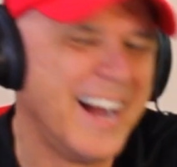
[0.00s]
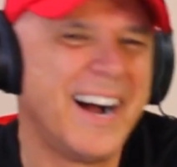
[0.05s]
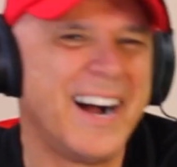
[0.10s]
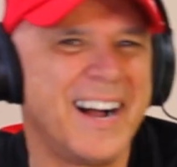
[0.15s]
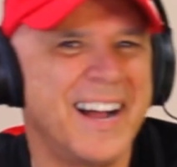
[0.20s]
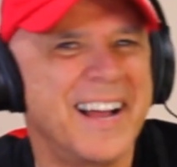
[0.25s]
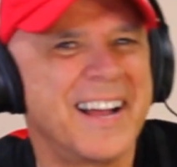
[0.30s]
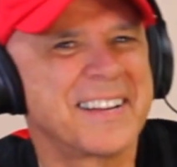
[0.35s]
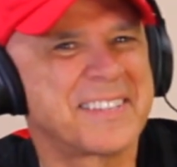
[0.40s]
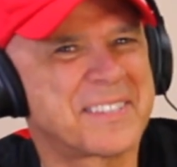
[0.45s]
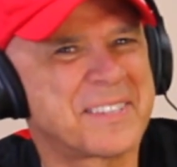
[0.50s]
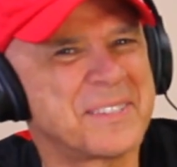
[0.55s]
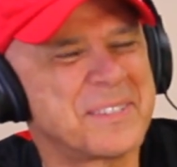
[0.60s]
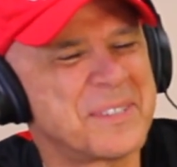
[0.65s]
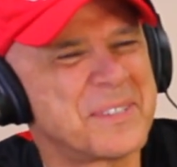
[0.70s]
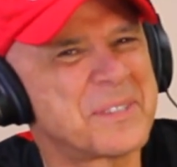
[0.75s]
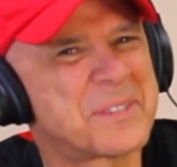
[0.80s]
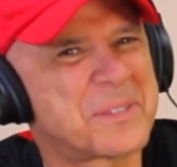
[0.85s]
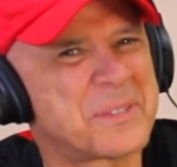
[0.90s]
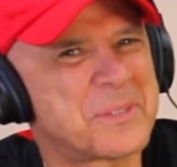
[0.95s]
I
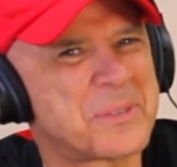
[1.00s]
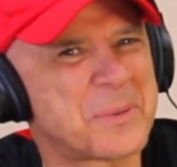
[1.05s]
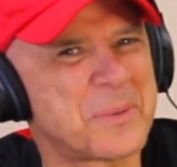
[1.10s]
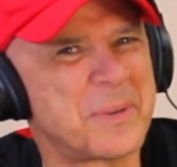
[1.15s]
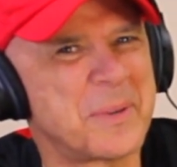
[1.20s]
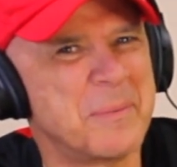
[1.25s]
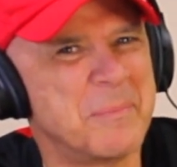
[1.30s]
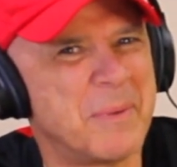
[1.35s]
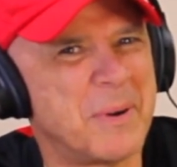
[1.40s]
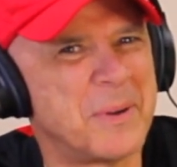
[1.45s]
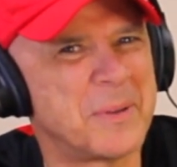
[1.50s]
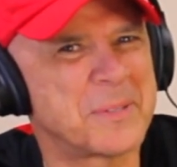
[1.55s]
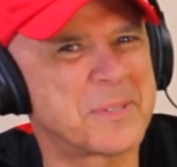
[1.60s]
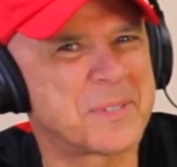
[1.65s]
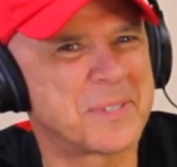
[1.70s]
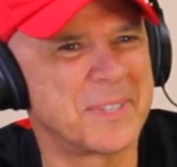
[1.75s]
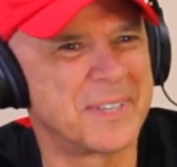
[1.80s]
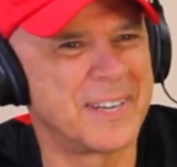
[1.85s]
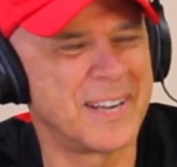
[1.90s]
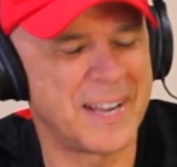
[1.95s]
actually used to drink
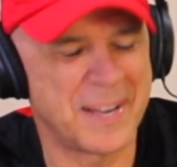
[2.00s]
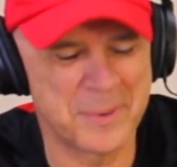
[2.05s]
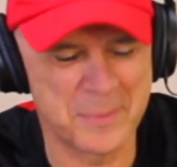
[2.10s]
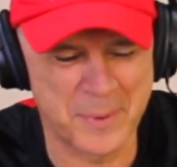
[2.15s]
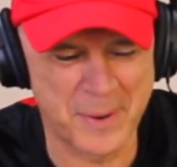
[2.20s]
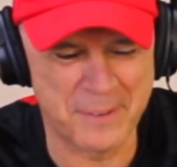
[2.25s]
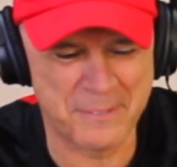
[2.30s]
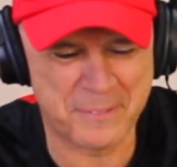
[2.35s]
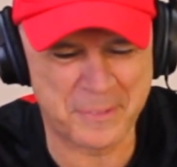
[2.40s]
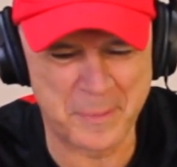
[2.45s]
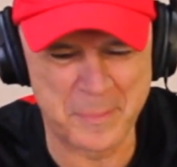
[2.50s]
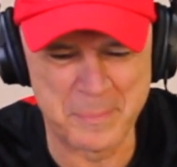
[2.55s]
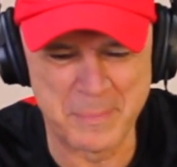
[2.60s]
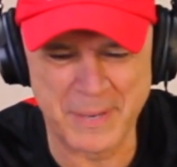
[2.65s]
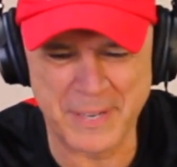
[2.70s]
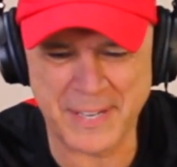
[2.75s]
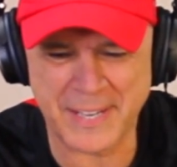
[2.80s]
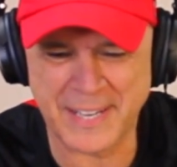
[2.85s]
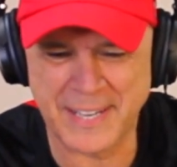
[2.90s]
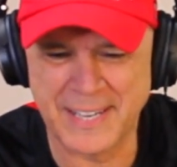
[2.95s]
Molson. I went from
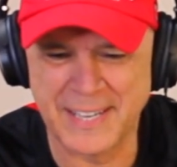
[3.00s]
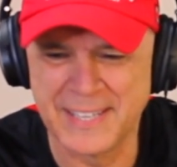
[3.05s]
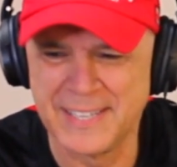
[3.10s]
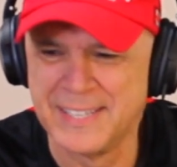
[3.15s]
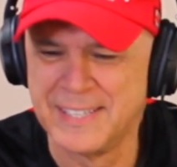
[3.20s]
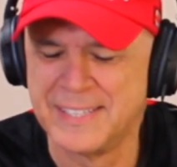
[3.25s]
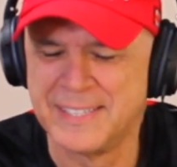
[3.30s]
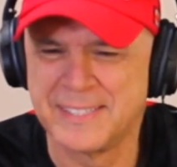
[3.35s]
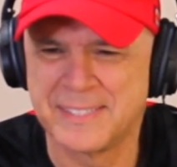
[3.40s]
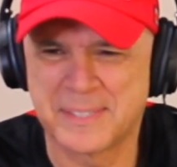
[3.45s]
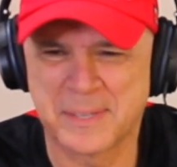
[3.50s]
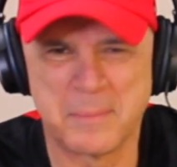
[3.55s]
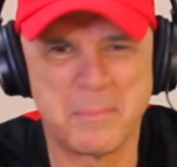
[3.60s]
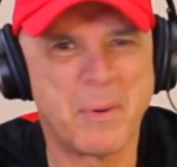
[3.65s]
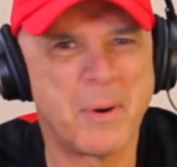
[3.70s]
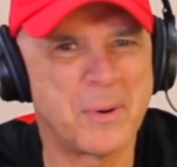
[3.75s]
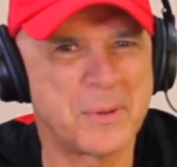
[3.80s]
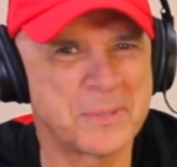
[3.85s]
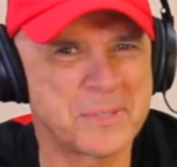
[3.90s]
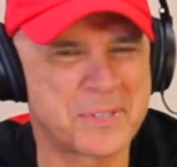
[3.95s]
Mick to
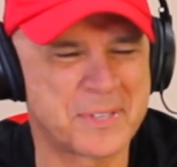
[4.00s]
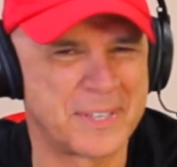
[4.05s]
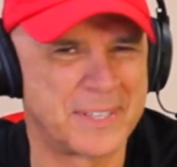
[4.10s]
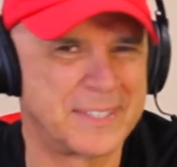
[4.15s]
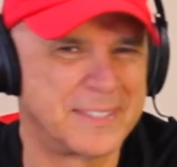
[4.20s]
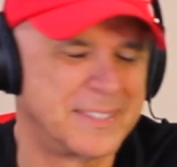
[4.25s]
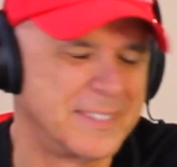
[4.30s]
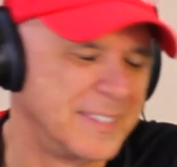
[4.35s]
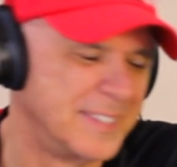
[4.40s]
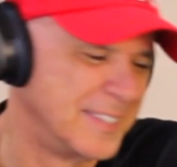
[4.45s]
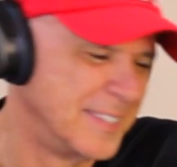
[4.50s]
Molson.